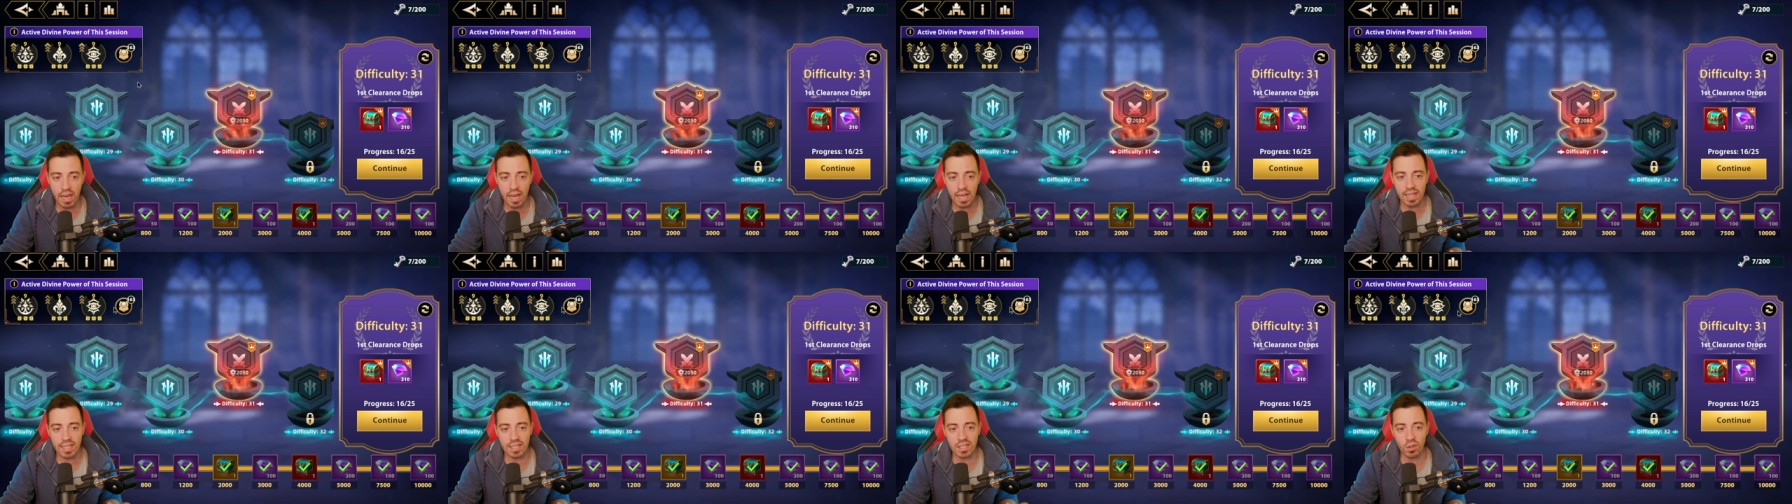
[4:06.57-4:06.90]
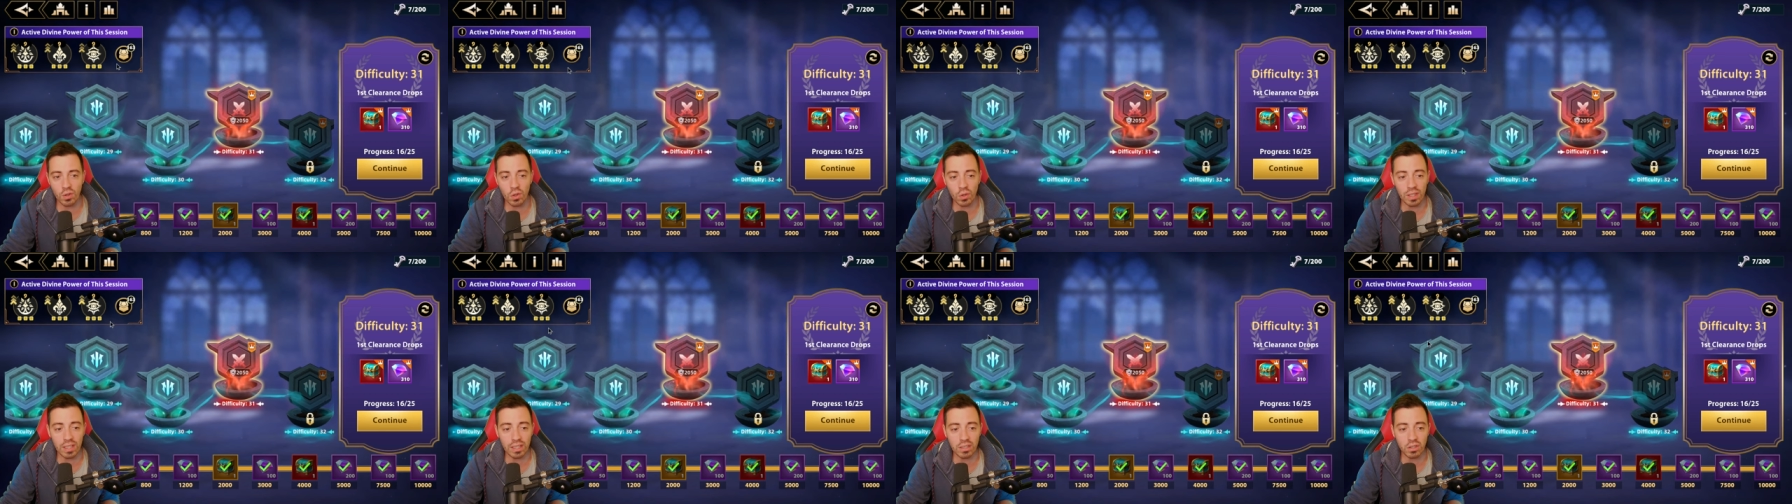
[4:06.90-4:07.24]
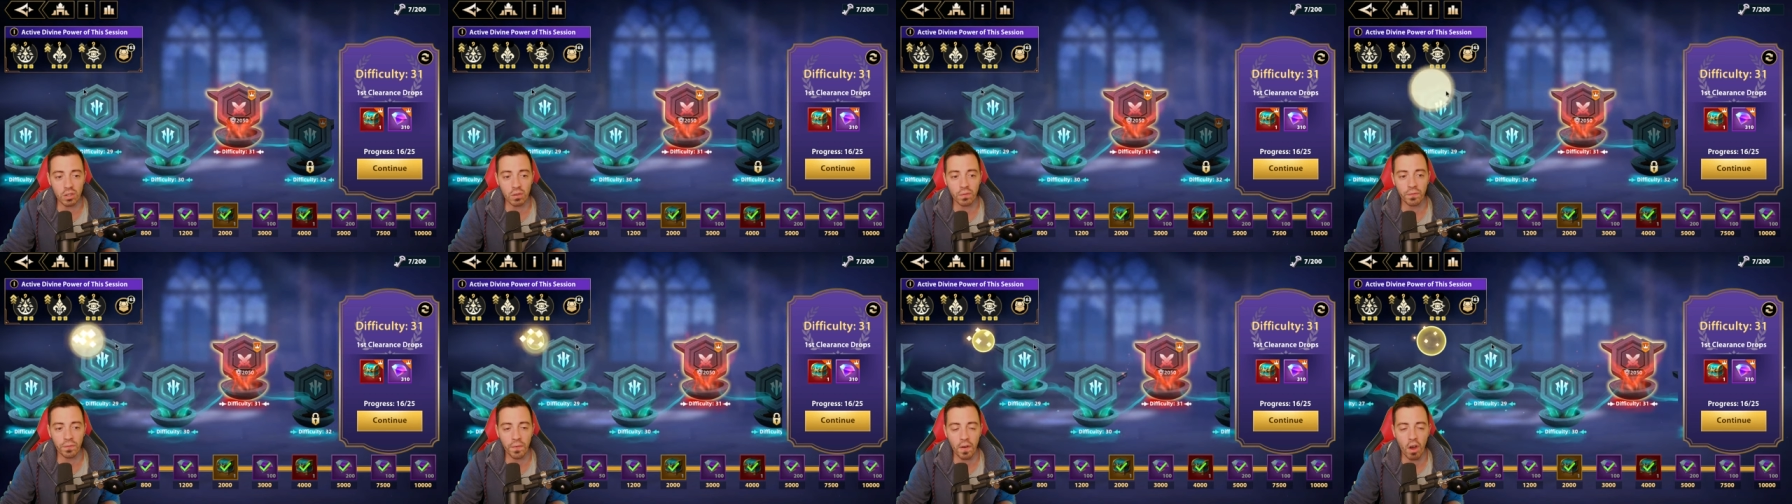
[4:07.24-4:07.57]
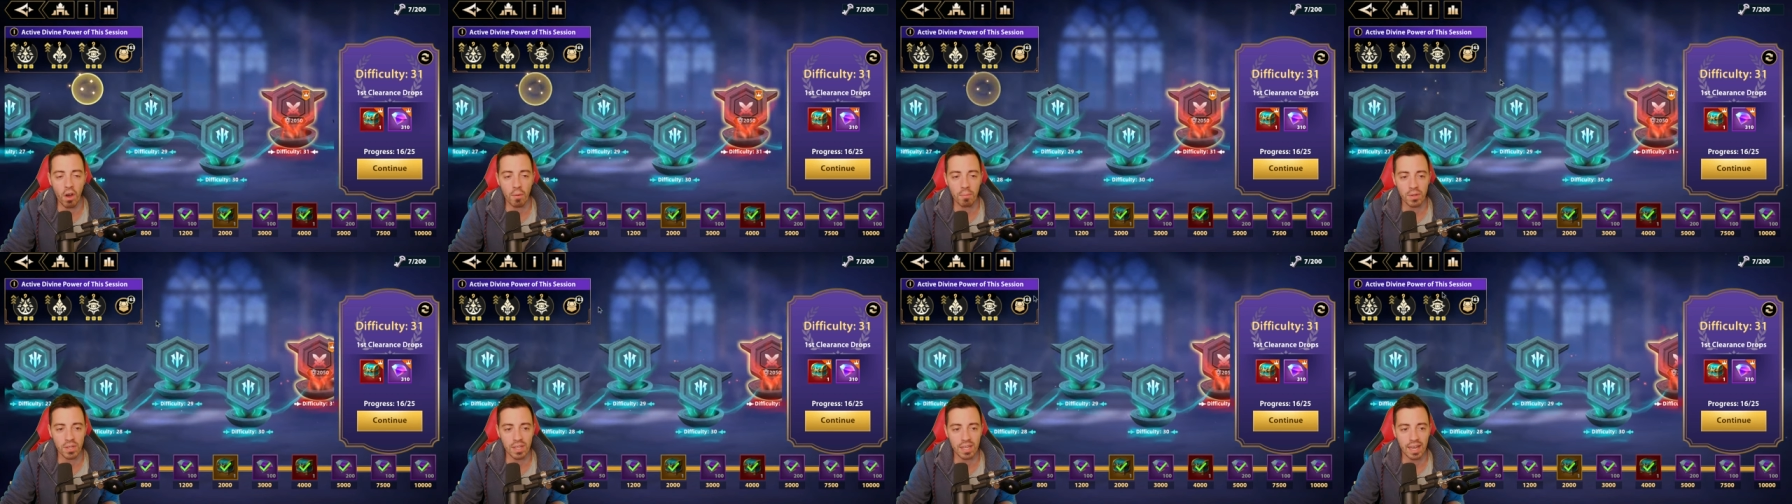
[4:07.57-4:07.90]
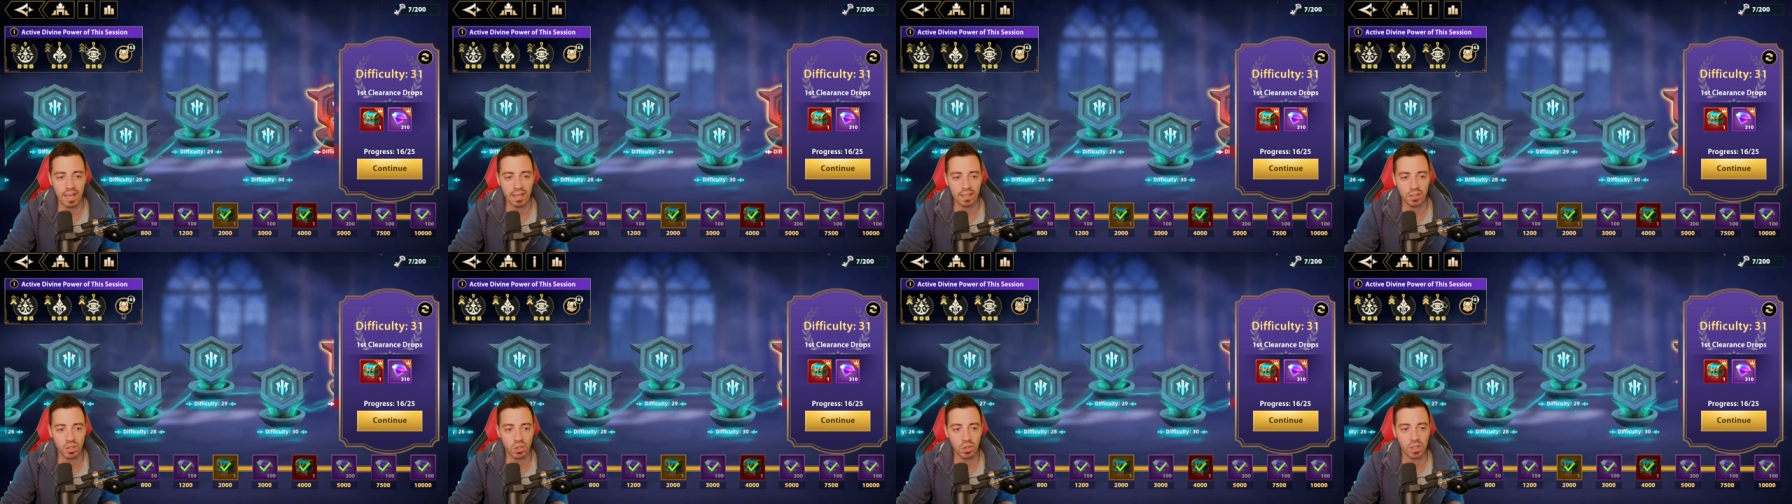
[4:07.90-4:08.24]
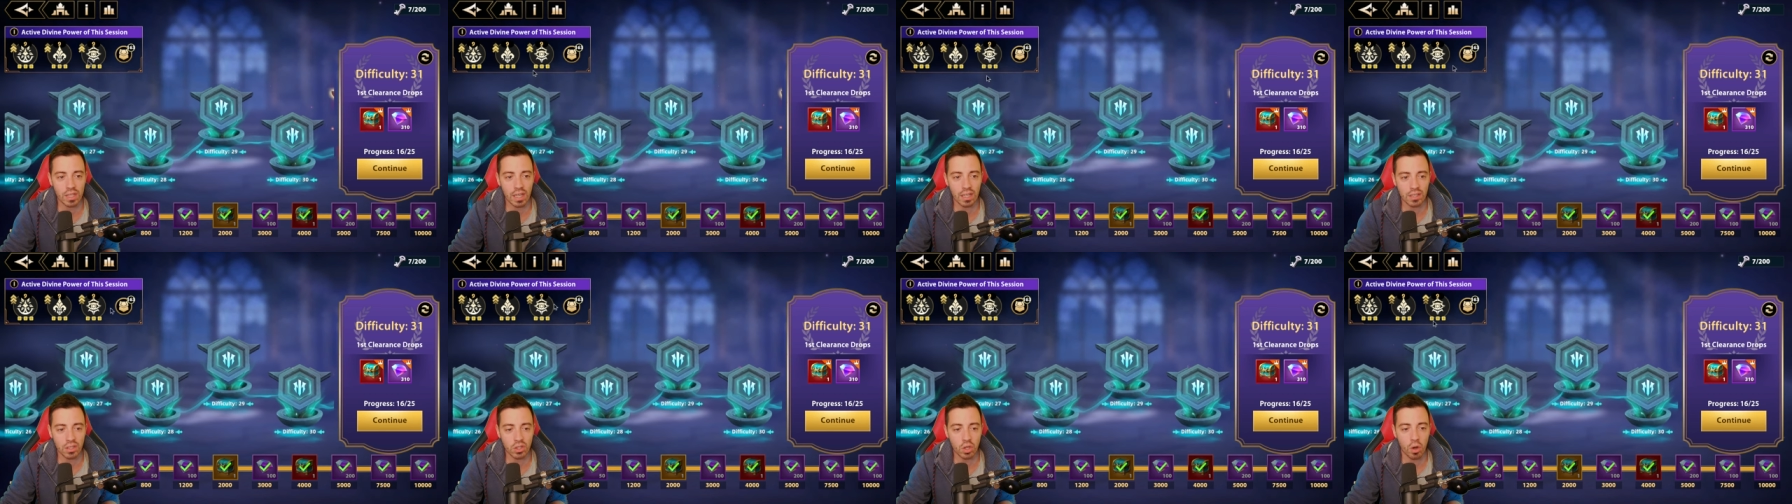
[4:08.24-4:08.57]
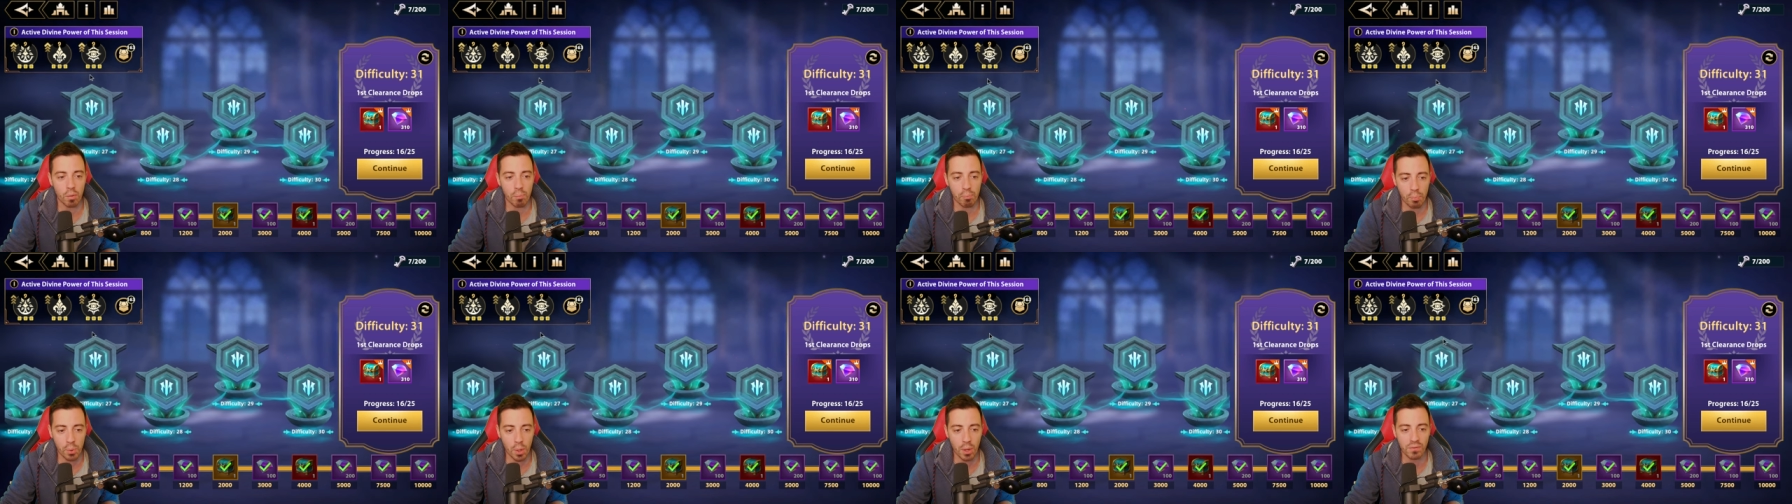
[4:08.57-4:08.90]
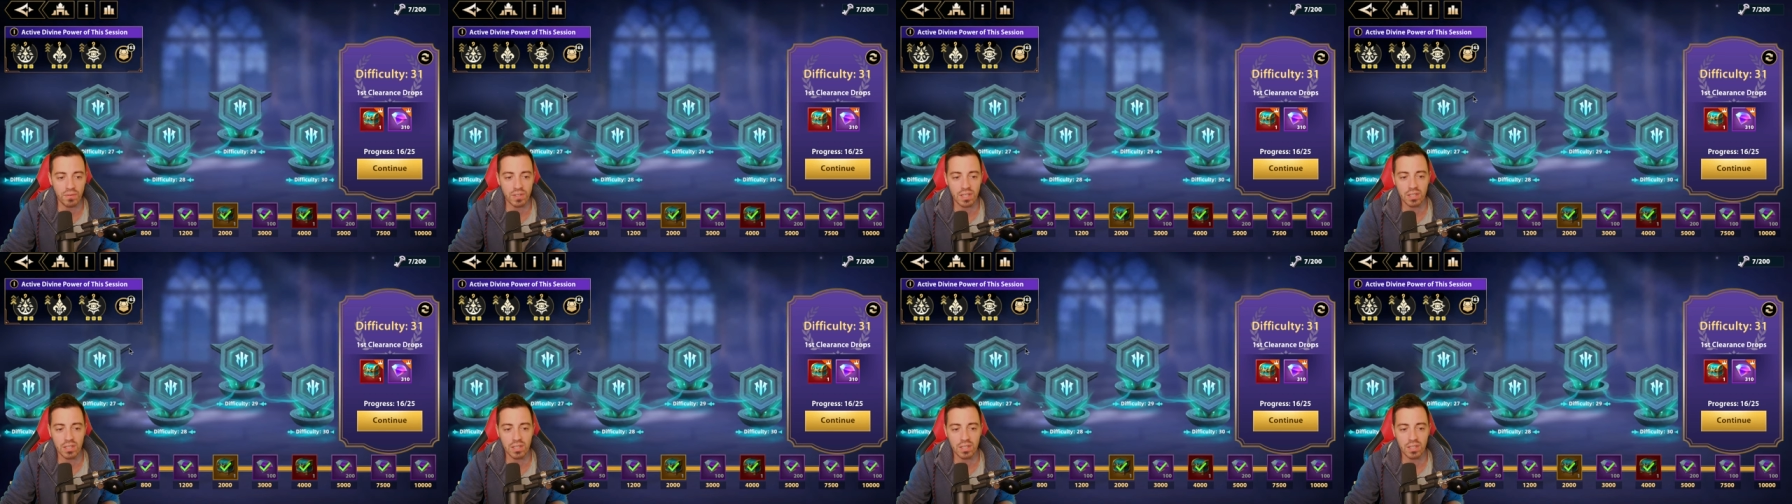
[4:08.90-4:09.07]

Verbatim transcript: So you need to farm again to get your buffs,